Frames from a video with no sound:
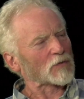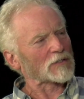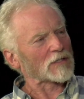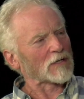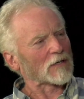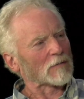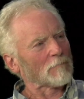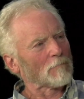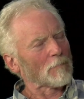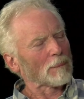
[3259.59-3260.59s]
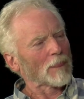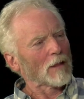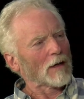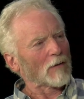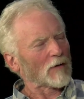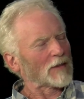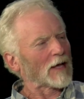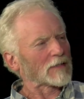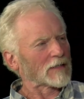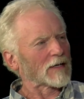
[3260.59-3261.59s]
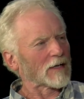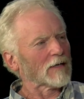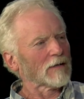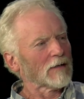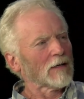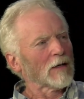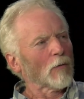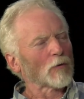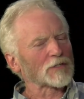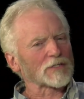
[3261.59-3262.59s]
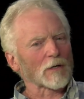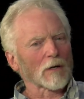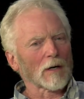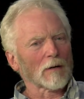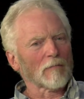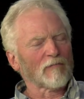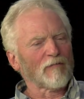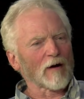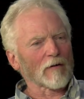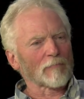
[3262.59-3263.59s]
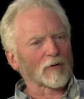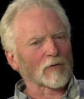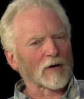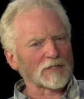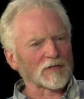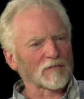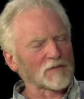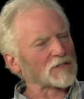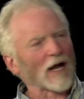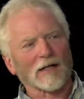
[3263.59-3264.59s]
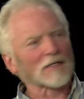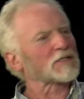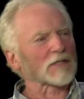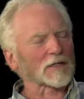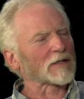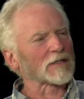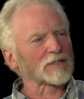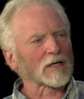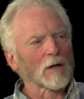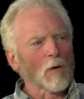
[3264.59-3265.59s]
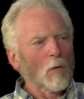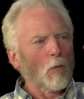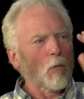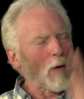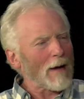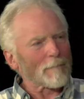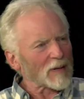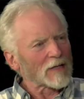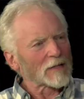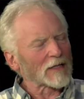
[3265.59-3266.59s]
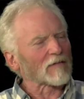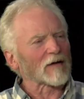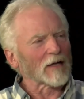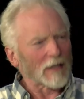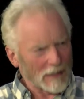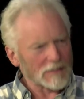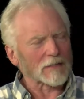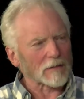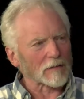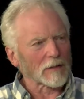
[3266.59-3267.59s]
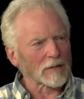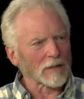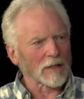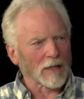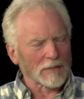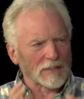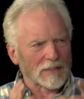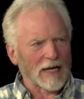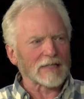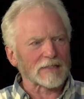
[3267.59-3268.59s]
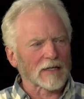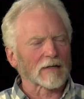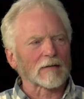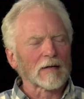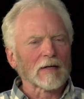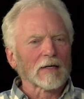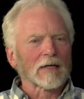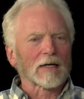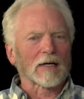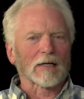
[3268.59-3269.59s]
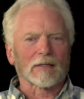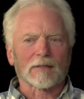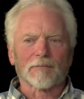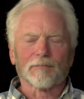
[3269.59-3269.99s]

words long. Hmm. I read that today, which is a very progressive stylistic thing. So mm. wham, think of it, it hits you. It, yeah. it stands, you know. Uh,